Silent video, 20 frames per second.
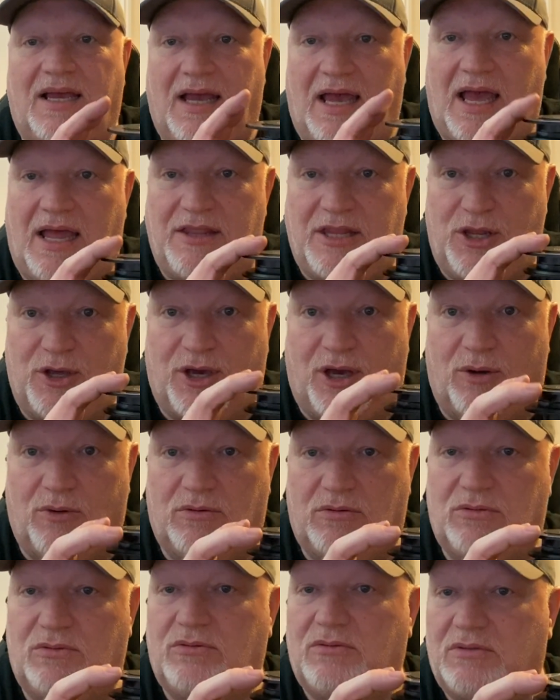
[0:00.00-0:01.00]
And you go,
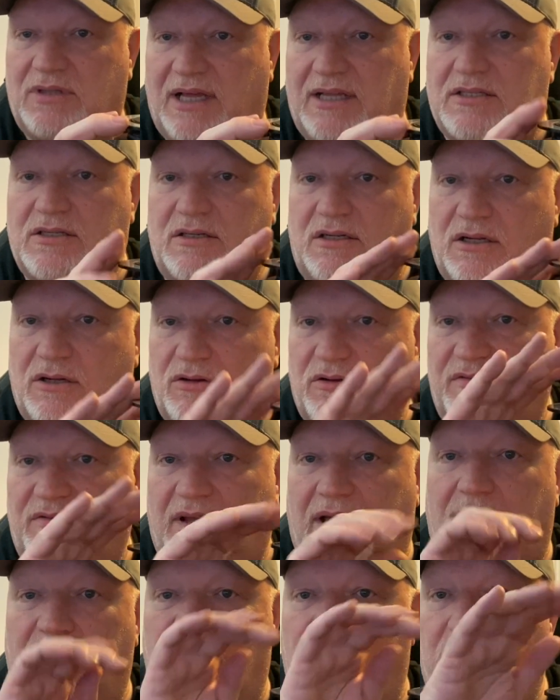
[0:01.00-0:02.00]
oh, that's going to be lovely.
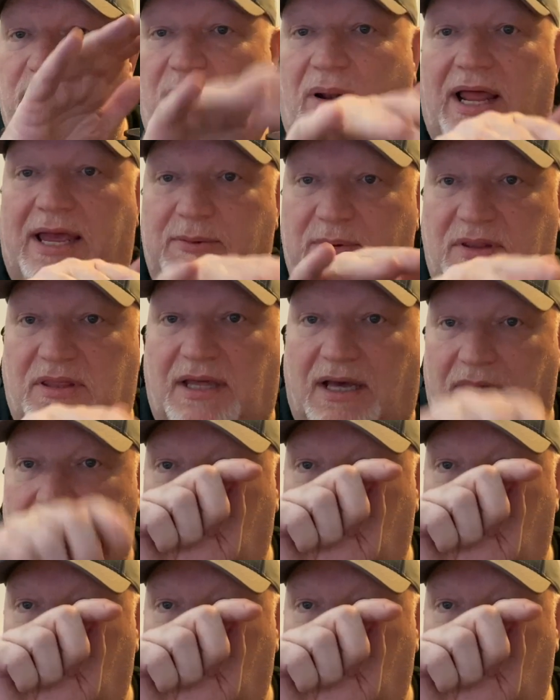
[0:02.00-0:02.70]
I'm going to play with that.